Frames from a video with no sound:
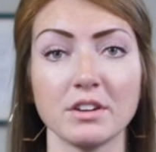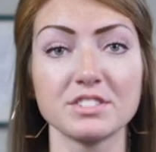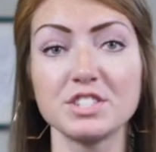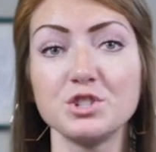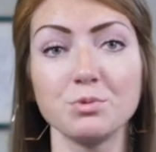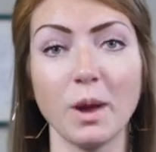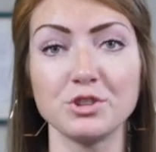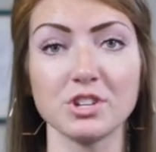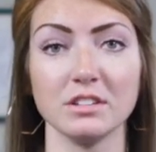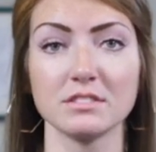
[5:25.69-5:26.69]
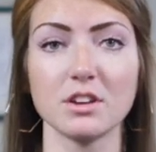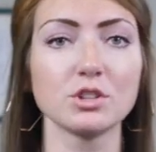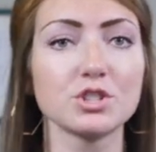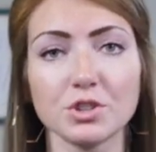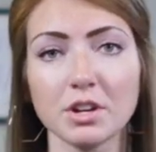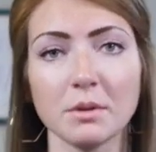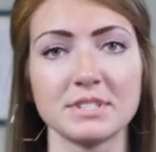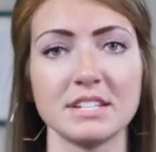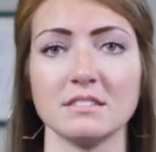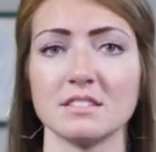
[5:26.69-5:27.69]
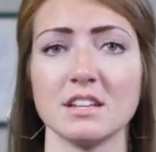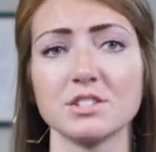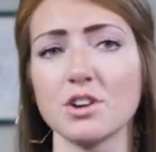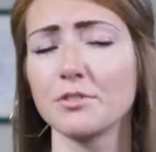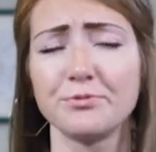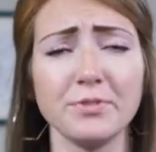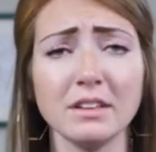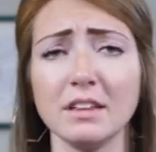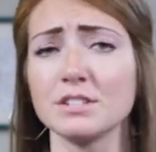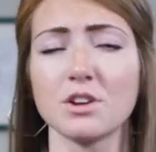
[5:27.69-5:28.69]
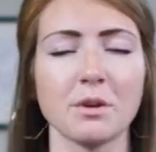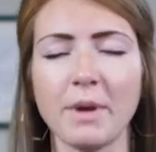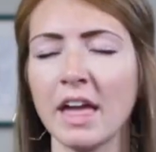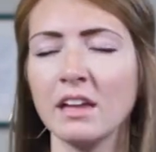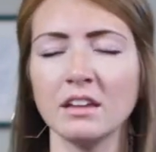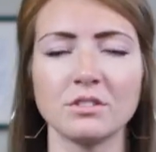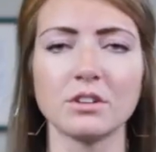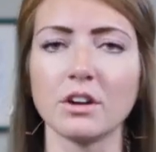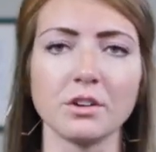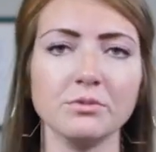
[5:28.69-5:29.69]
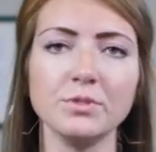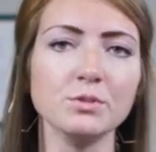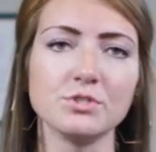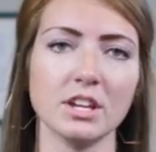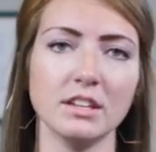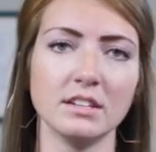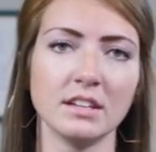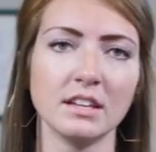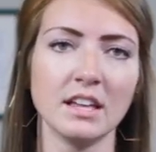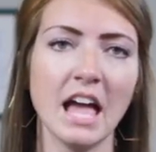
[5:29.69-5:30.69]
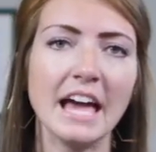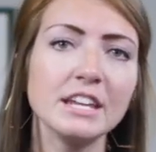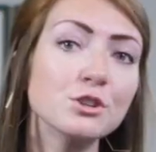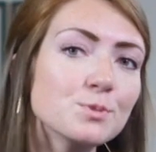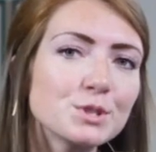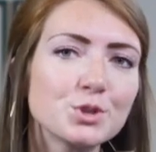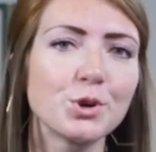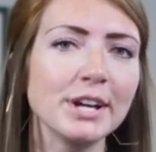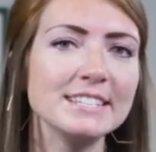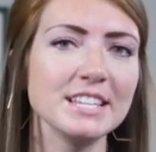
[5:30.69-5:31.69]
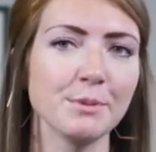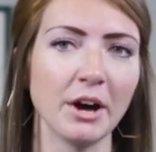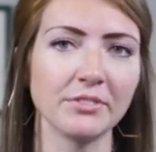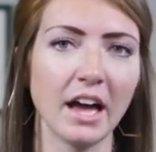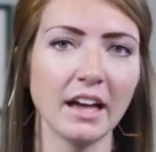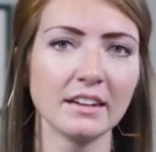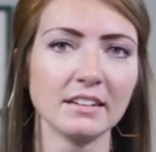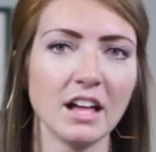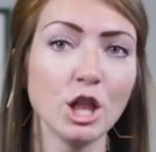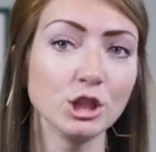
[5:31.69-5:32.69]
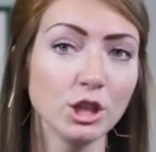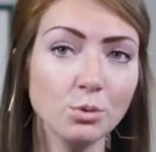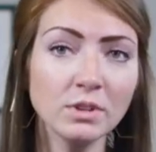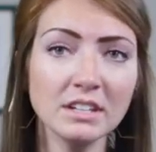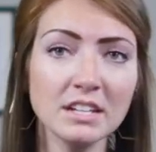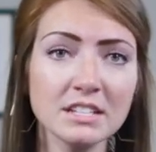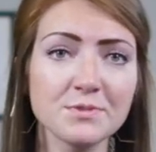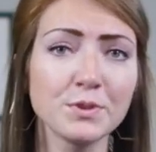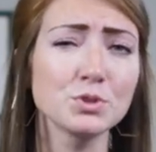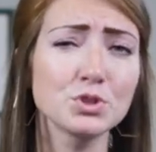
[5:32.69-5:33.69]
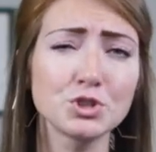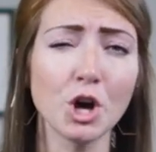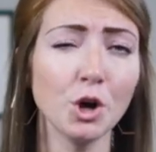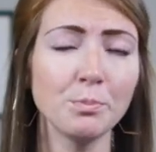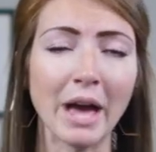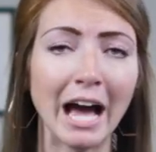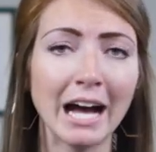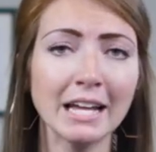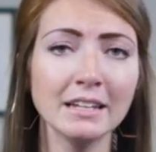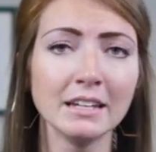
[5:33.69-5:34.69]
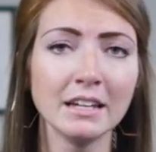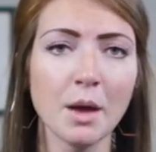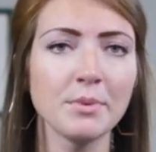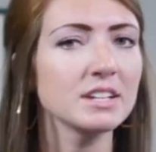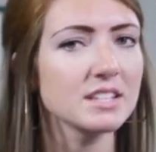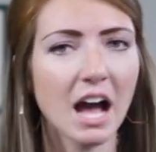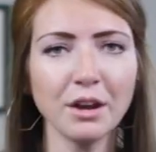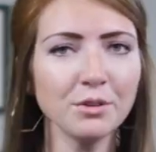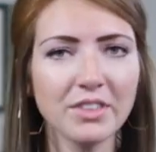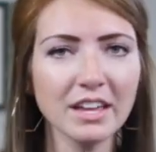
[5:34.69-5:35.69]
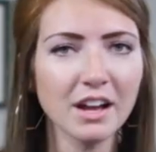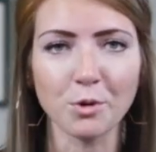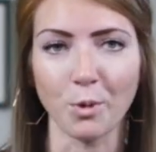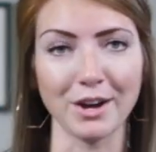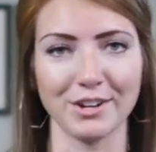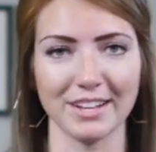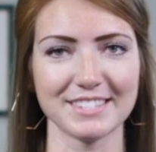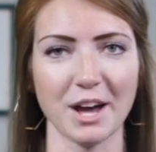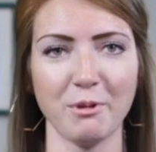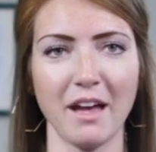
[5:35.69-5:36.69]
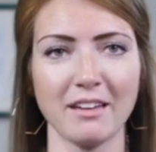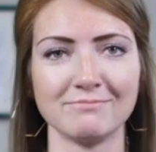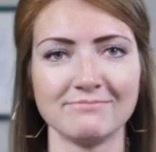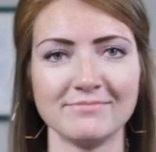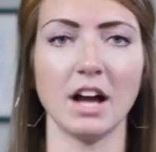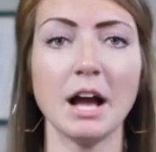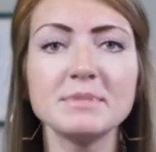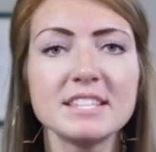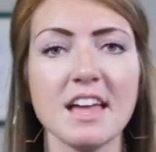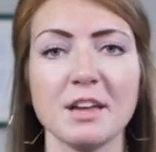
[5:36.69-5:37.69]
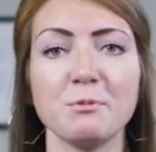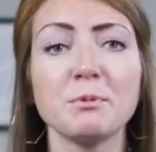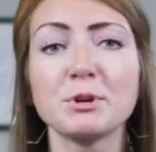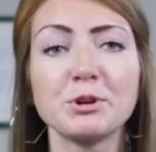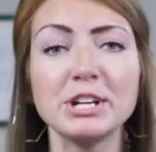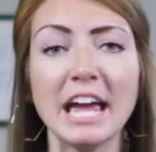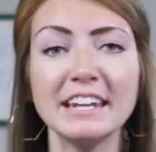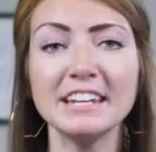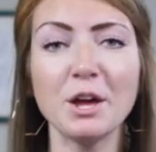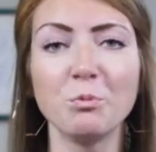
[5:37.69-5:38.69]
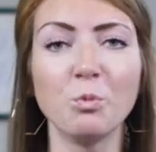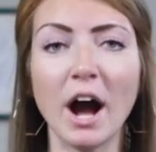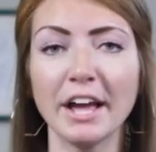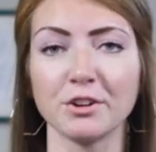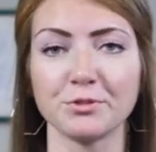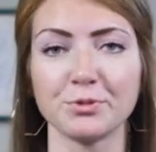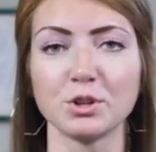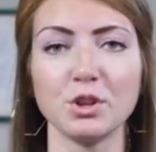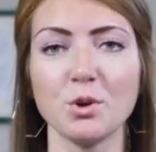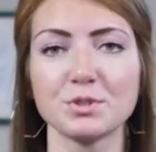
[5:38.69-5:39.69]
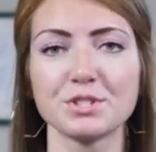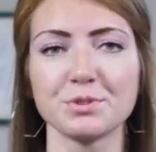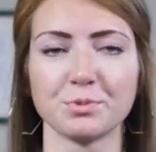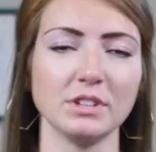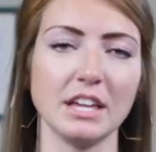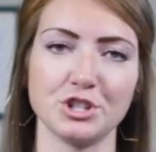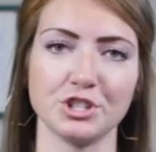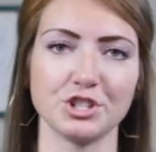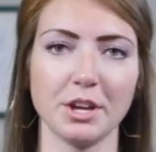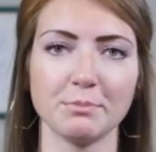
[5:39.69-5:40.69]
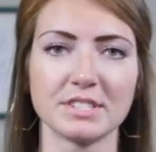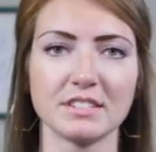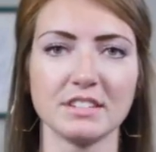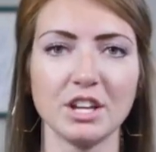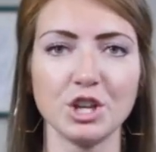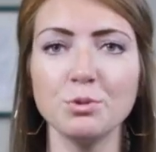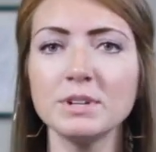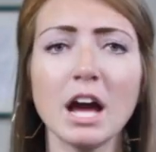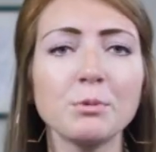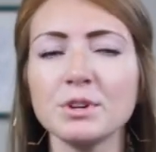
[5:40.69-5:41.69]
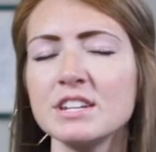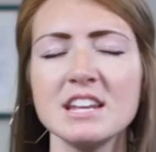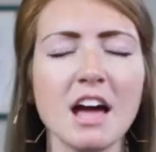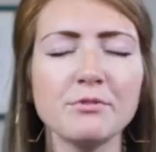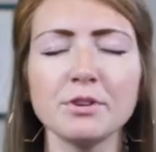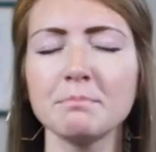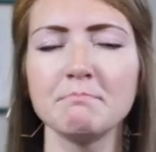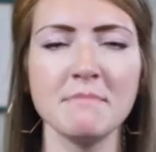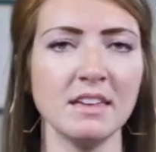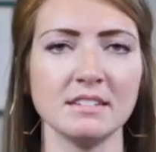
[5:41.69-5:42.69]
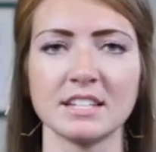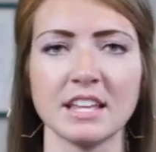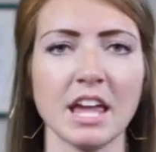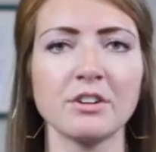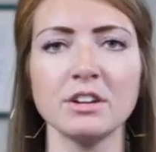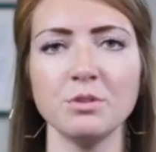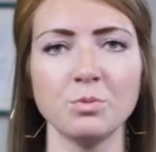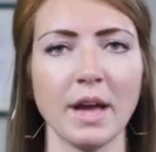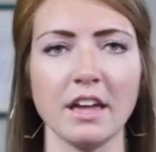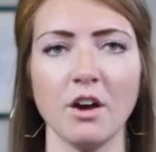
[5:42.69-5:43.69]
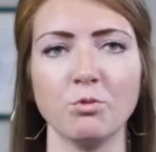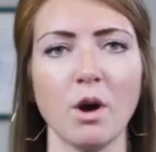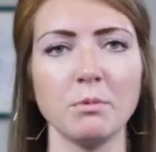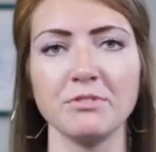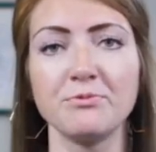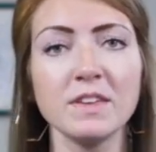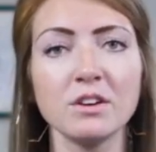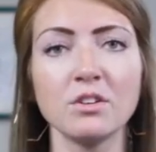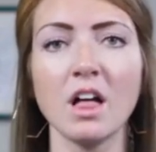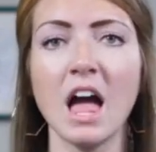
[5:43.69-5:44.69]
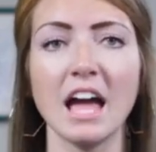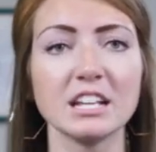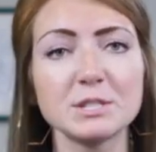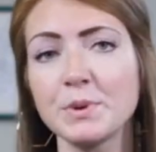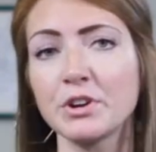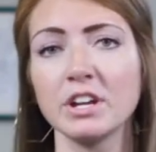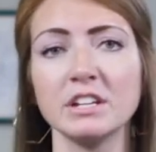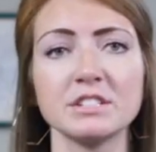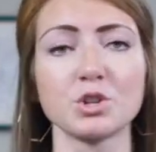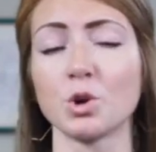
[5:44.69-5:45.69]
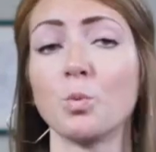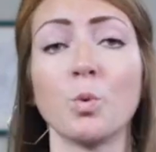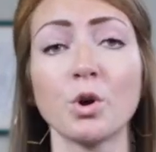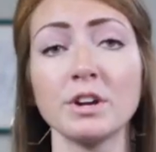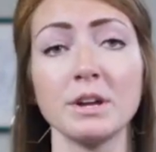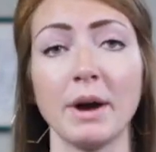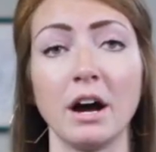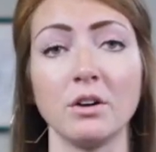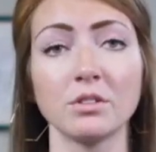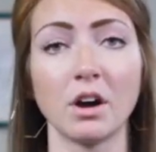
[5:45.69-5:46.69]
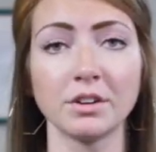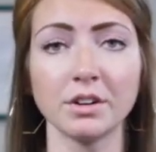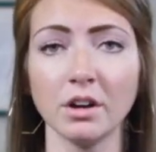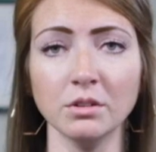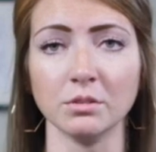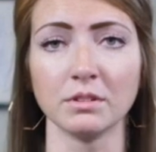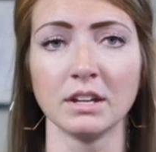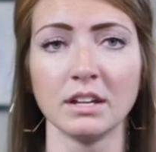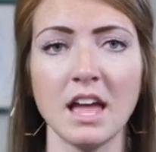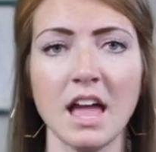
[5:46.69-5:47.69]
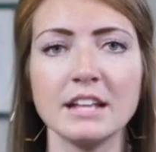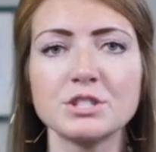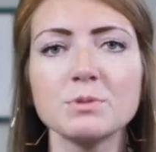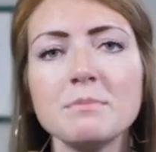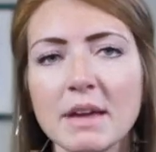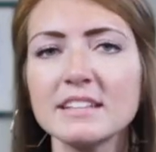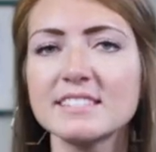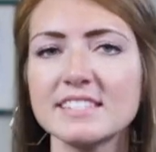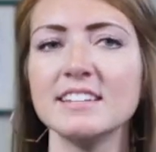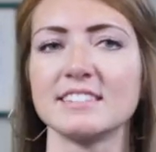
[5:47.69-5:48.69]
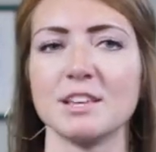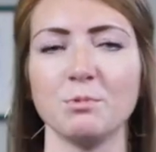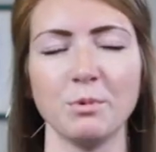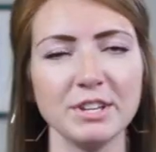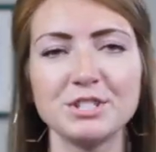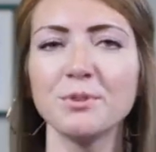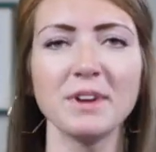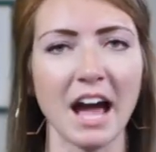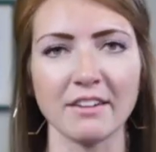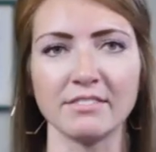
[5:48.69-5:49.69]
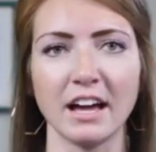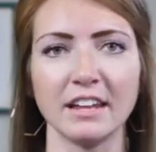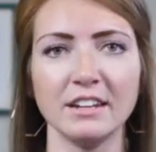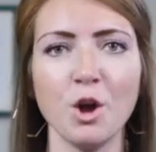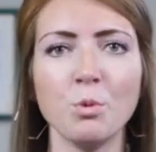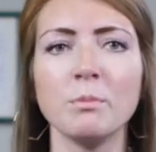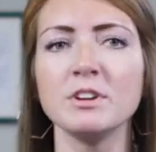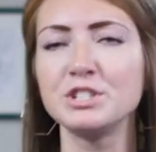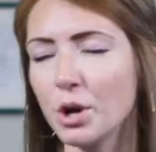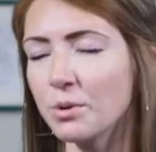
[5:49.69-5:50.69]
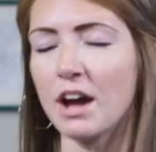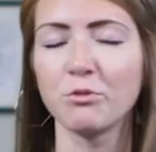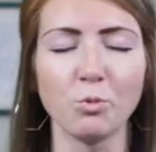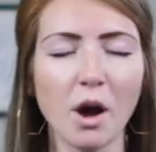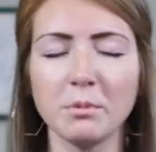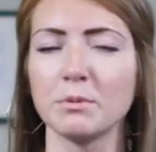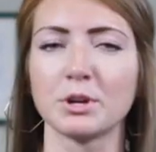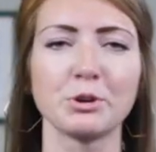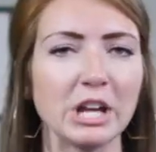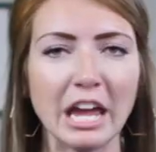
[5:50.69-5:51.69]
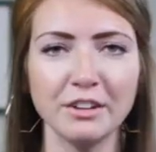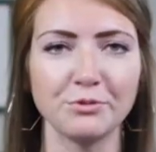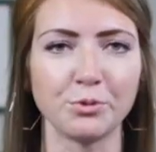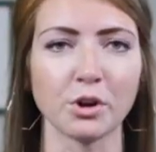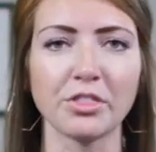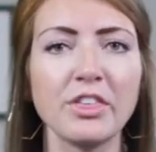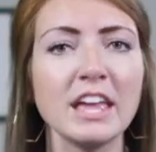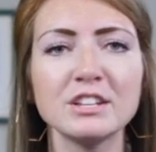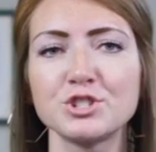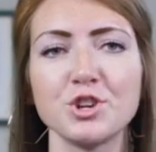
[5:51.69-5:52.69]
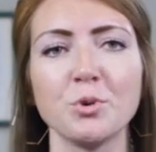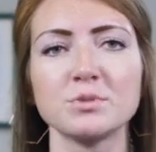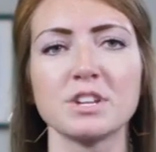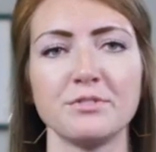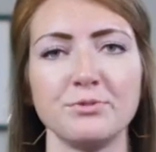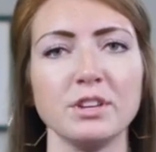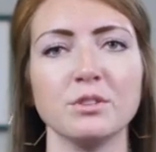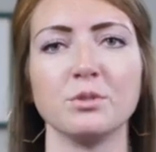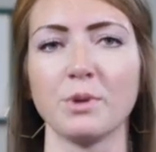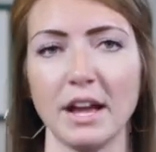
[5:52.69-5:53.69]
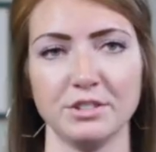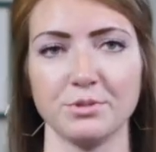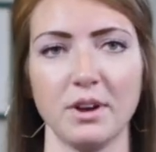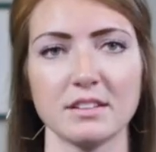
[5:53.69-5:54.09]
our situations, our circumstances, our feelings, our pain, or our confusion. And here's what's crazy about that. Loneliness feels so bad because I don't think God wired us that way. I'm saying we were created and wired for close relationships. You and I were never meant to carry the weight of what we feel, experience, or worry about on our own. And so it makes sense that when we don't have that, when we don't have what we were created for, things don't feel right to